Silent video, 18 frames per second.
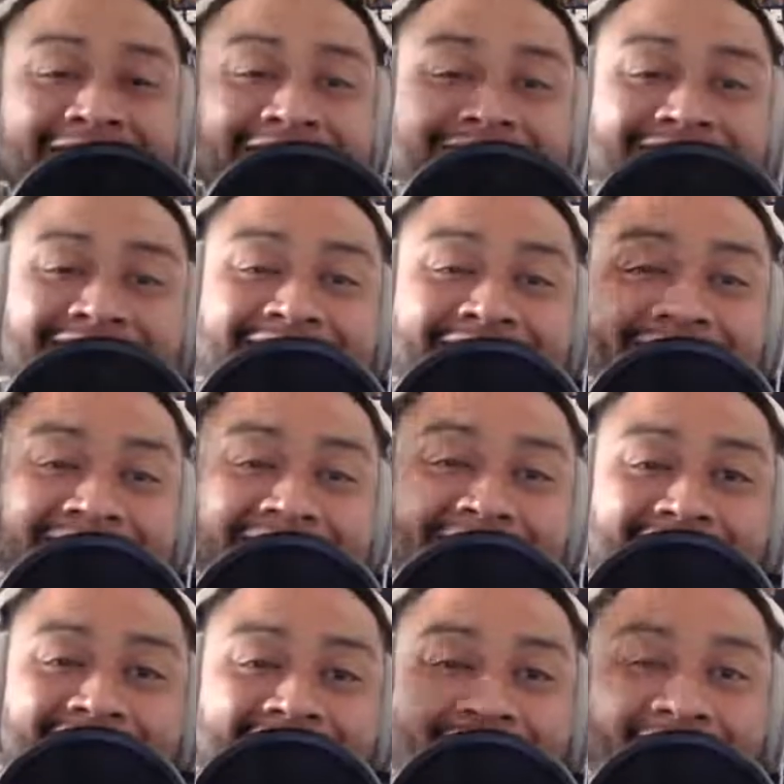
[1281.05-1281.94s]

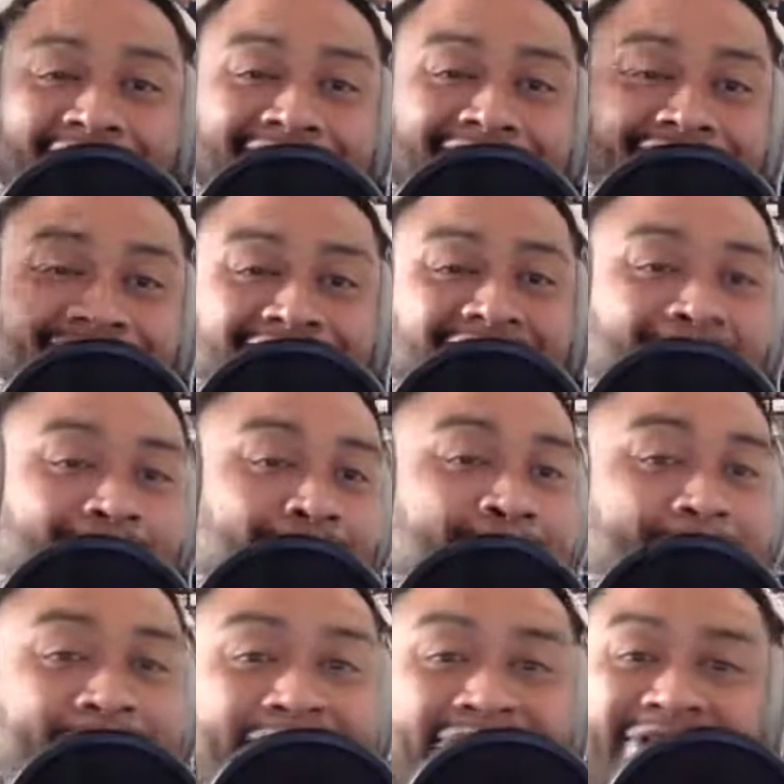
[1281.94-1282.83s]
CRG,
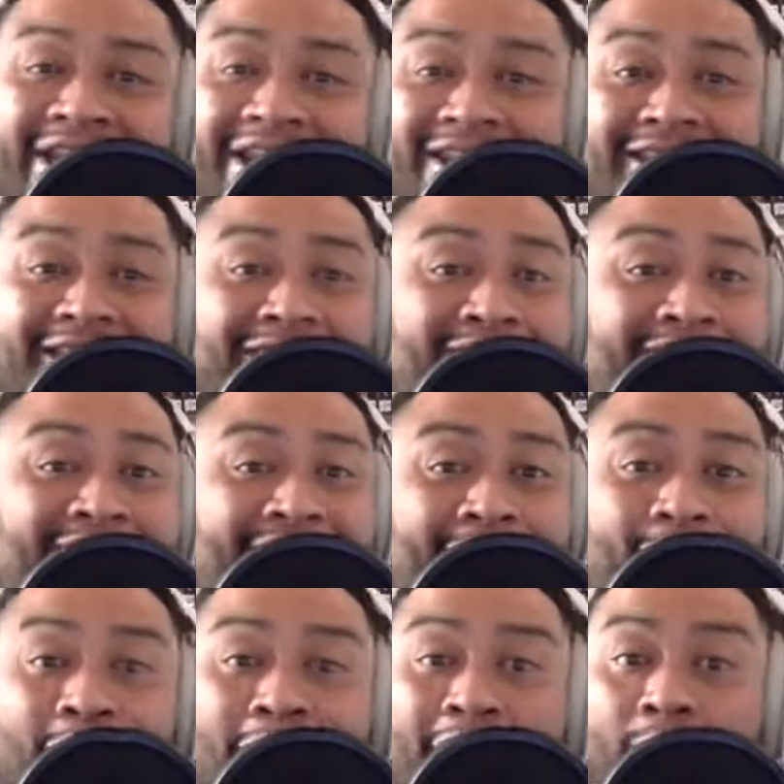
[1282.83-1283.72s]
representing the
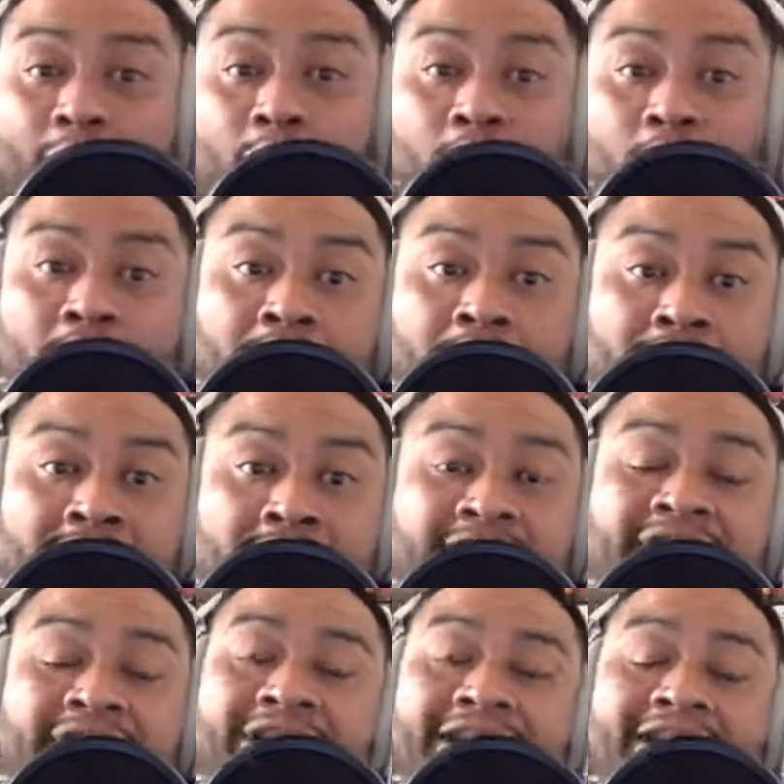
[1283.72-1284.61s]
NY
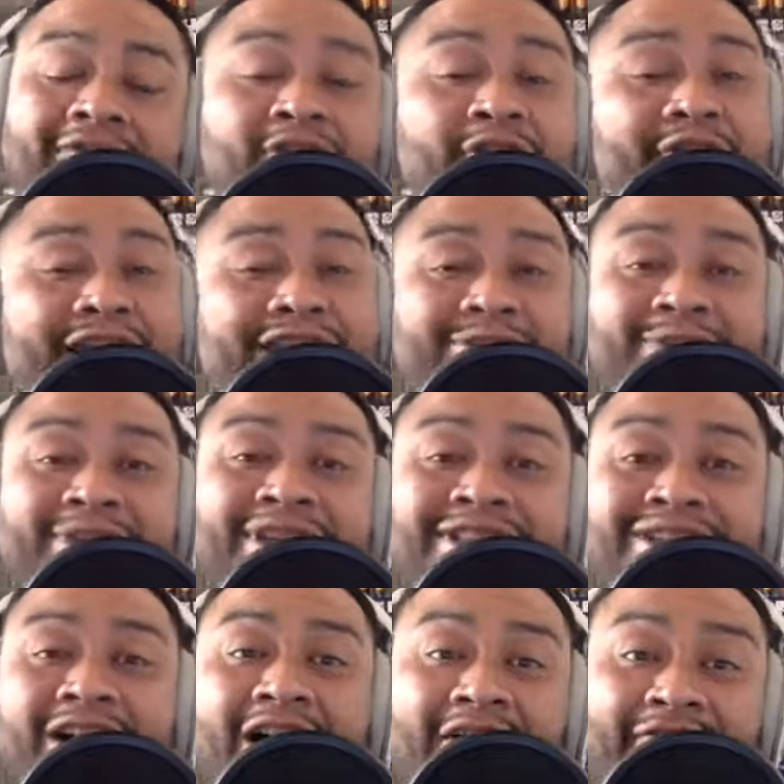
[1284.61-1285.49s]
Warriors. If you guys
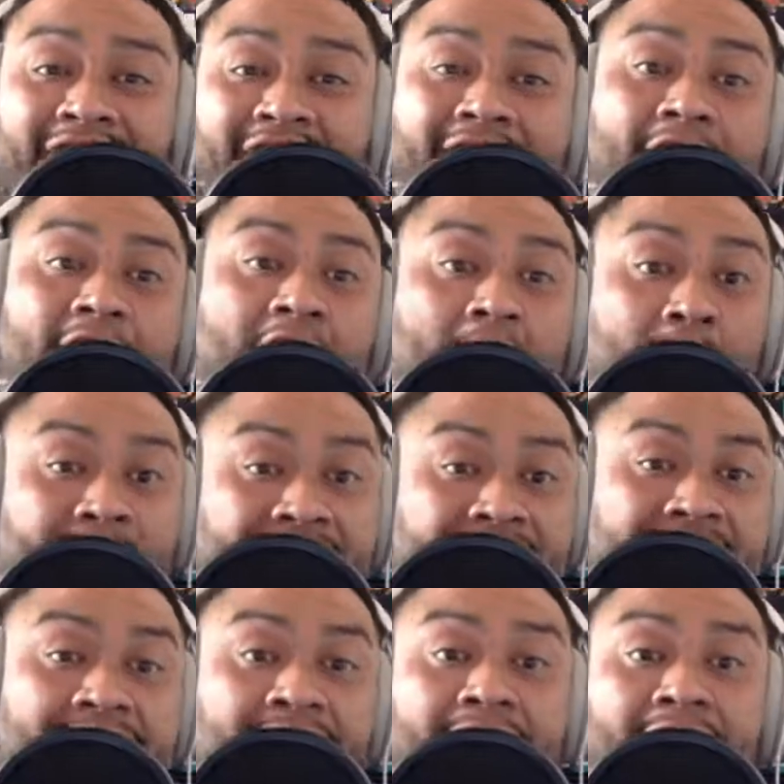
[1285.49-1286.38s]
miss Coffee and
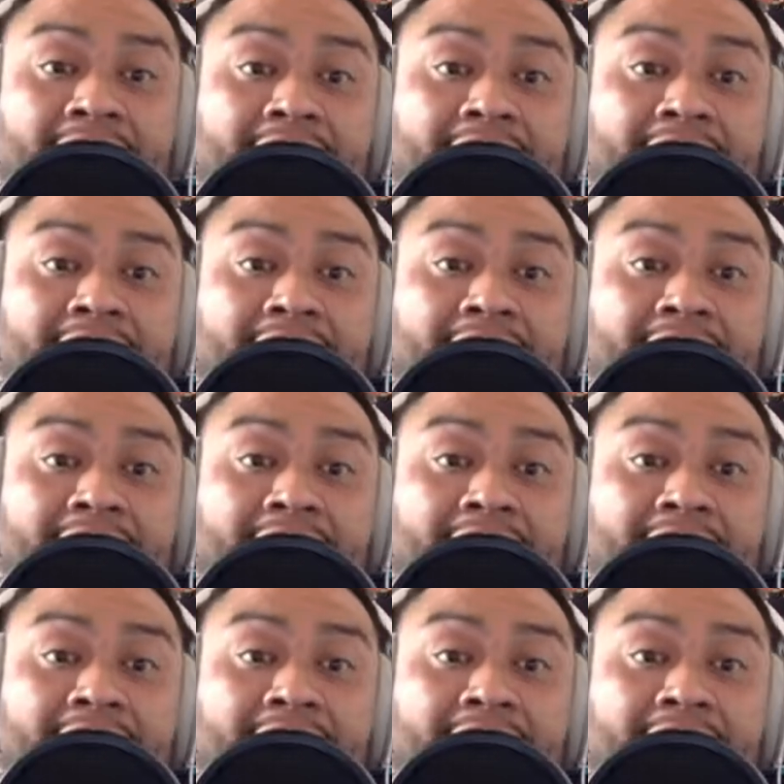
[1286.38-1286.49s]
Comics